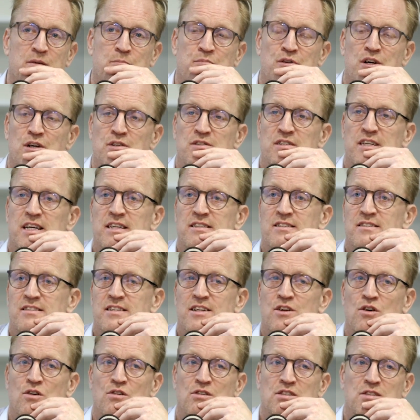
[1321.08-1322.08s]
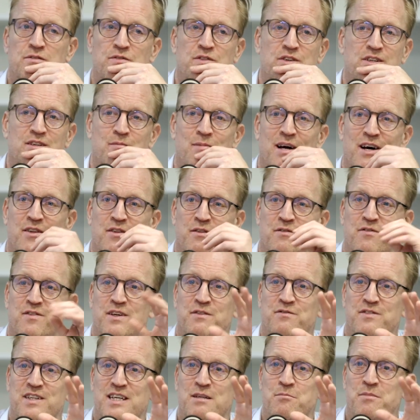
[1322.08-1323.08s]
the protests in Oxford about the
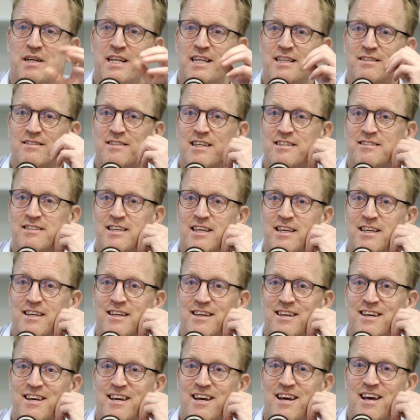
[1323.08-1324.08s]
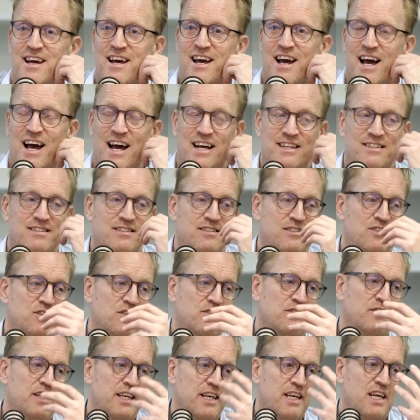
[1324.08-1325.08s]
15-minute city, and
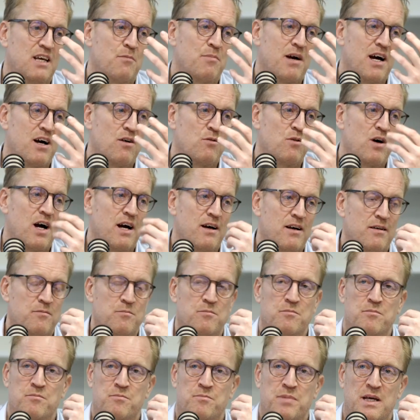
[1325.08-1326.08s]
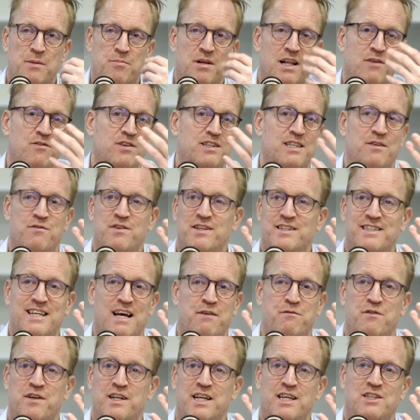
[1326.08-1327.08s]
just thinking about people have a different
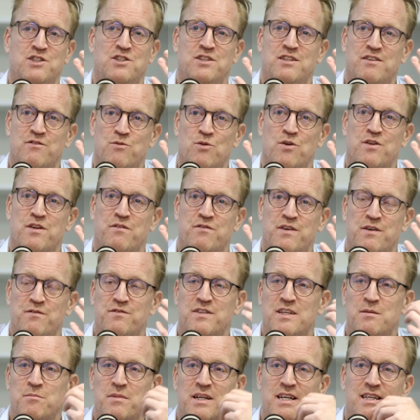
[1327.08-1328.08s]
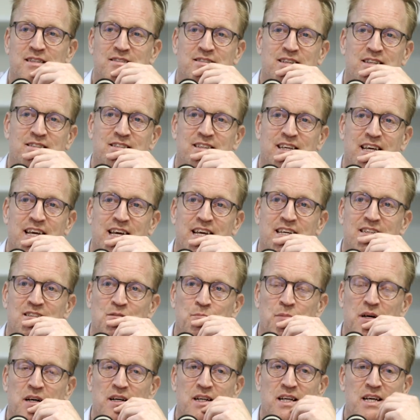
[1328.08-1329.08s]
definition of what the 15-minute city is,
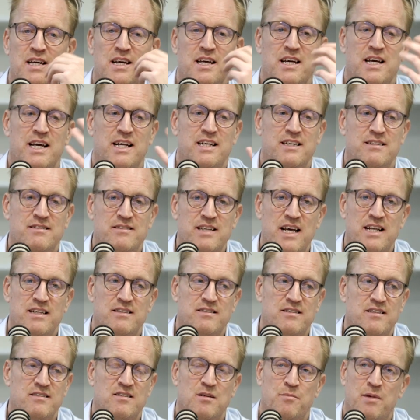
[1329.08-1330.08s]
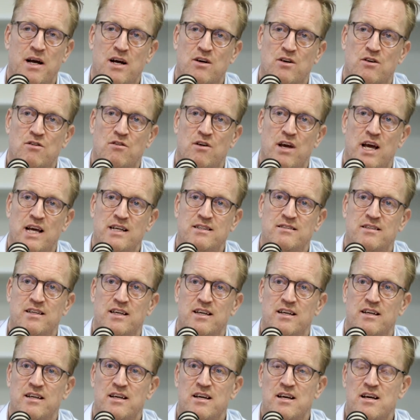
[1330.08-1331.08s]
but in a sense it's about
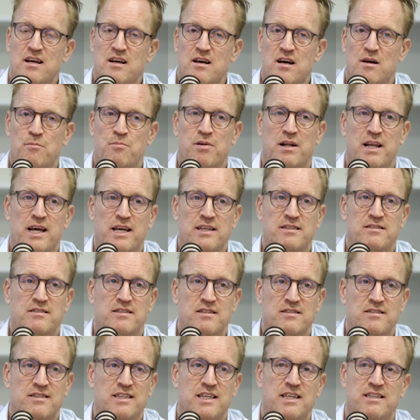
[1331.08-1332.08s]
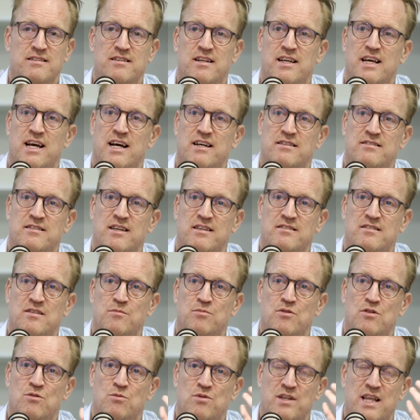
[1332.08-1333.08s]
creating a place that's easily
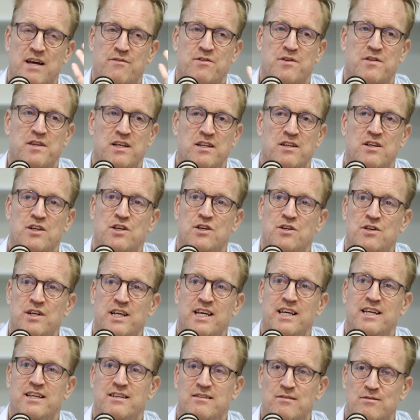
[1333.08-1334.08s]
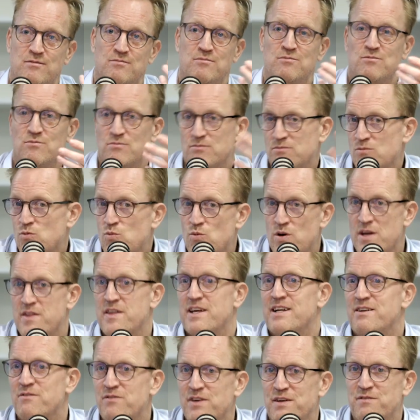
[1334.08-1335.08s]
accessible with everything that you need
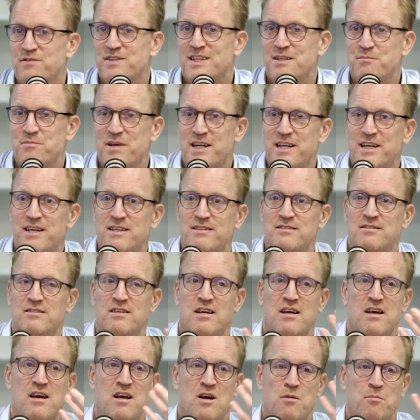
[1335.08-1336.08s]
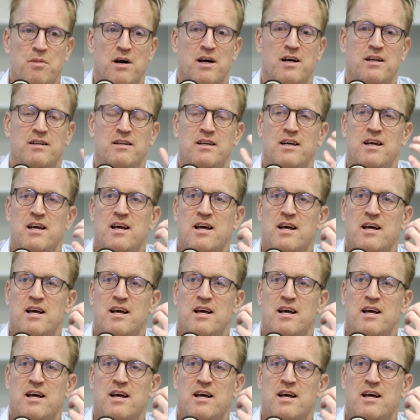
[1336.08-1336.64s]
within 15 minutes. But,